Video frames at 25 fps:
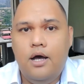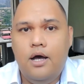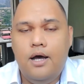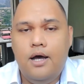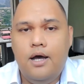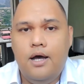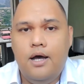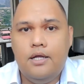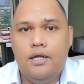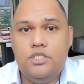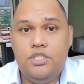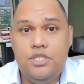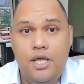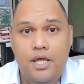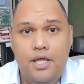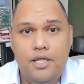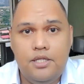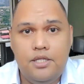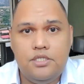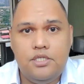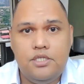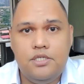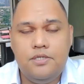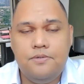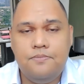uh,
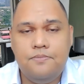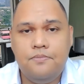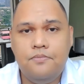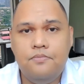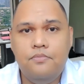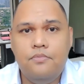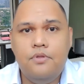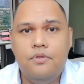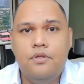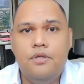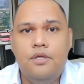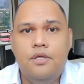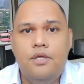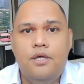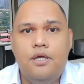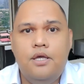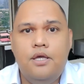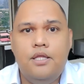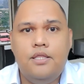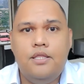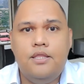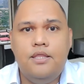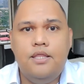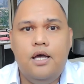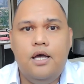changed.
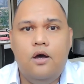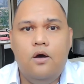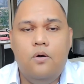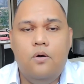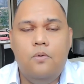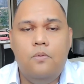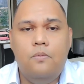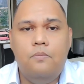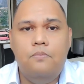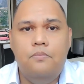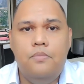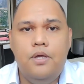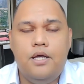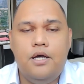It now